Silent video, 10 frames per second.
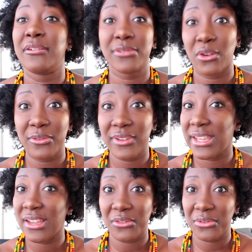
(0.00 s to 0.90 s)

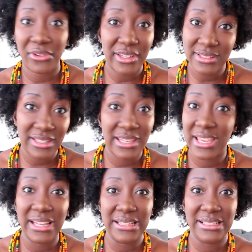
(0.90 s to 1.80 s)
fluffy and
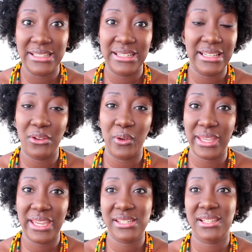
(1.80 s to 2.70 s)
frizzy and
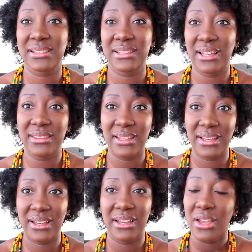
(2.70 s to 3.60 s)
elongated
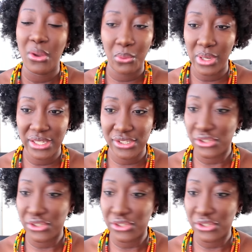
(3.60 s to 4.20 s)
than really